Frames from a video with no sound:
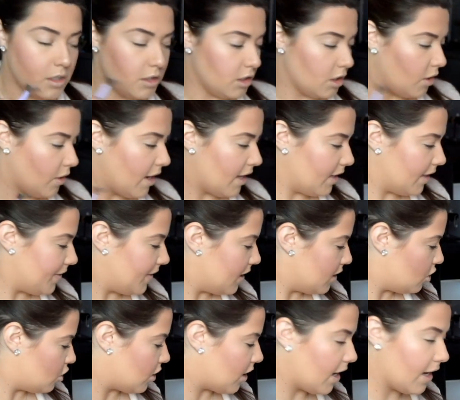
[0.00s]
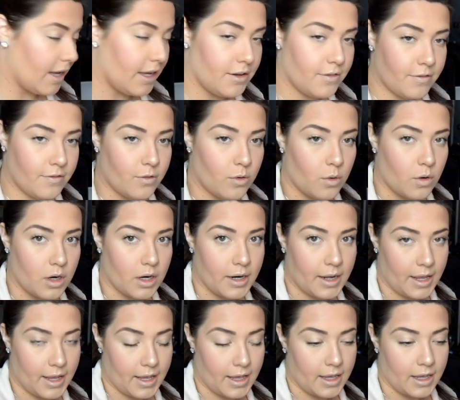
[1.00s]
So I let that dry for
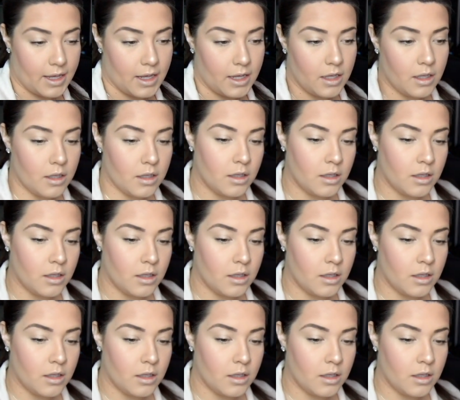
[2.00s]
a